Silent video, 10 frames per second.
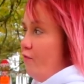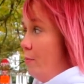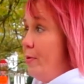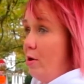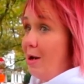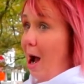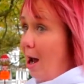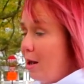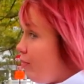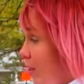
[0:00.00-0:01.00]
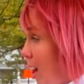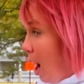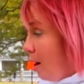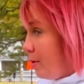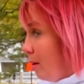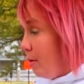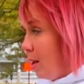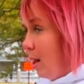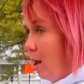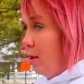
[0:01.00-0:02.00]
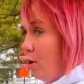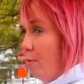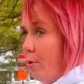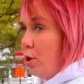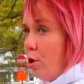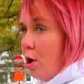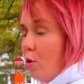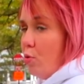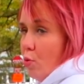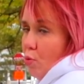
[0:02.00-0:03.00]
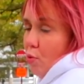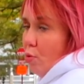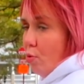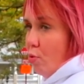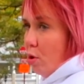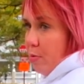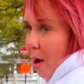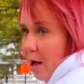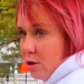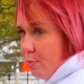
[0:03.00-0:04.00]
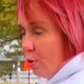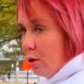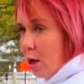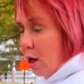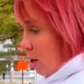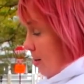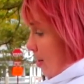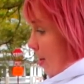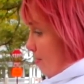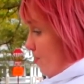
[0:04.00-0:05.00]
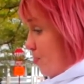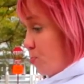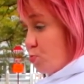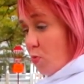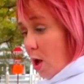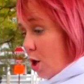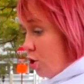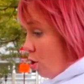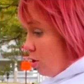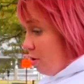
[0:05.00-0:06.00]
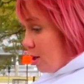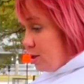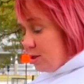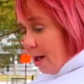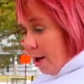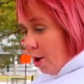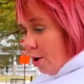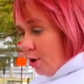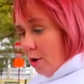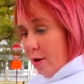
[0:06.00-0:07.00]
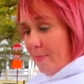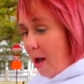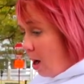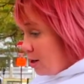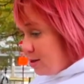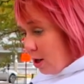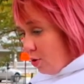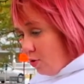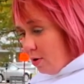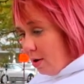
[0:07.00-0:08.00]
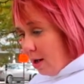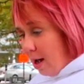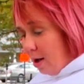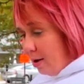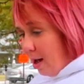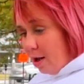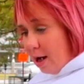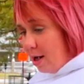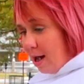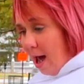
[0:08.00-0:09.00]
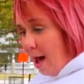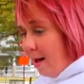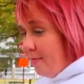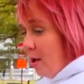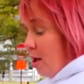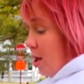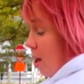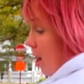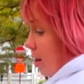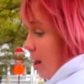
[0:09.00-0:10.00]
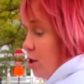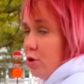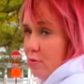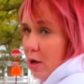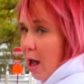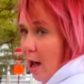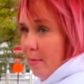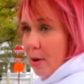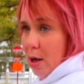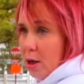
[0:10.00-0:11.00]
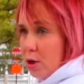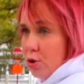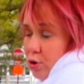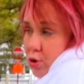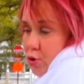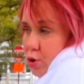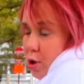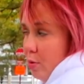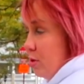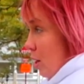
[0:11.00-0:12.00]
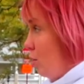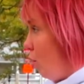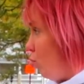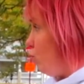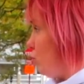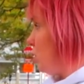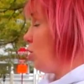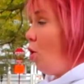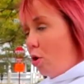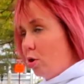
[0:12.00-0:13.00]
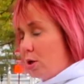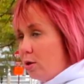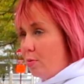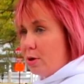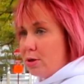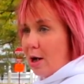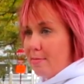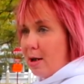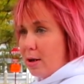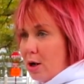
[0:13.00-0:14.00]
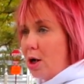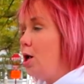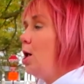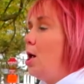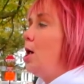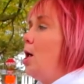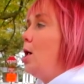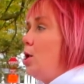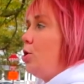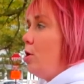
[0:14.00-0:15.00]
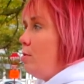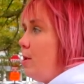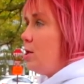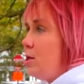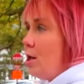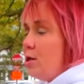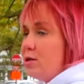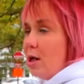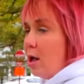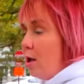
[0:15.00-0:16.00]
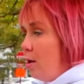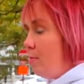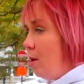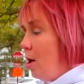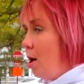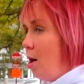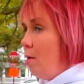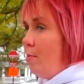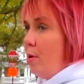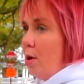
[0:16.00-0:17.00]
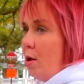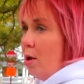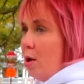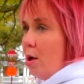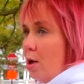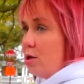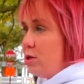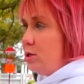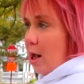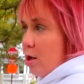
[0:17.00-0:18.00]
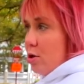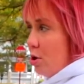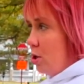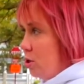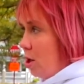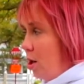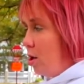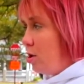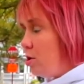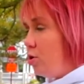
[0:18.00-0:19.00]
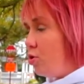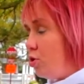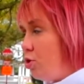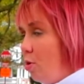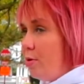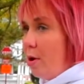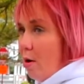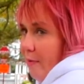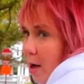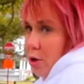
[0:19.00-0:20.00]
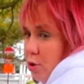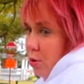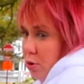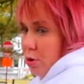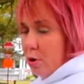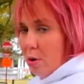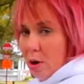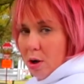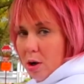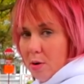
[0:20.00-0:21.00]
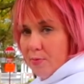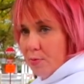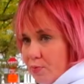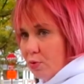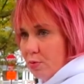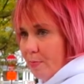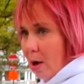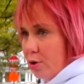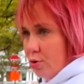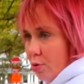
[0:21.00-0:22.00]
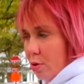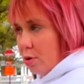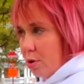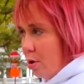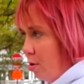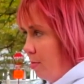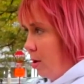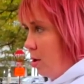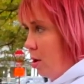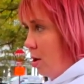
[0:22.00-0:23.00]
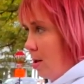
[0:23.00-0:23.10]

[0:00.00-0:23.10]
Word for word: for a period, I didn't think I would ever get out of there, but, you know, it's possible. Like, go to the crisis center, go to the PAL center on, on Allegheny Ave, and get into rehab. And you, you know, it's getting cold. It's hard in the wintertime down there. You know what I mean? It's the same. Um, it's dangerous. Like, you can do it though. If I can do it, you can do it. For, for, by sure, you know what I mean?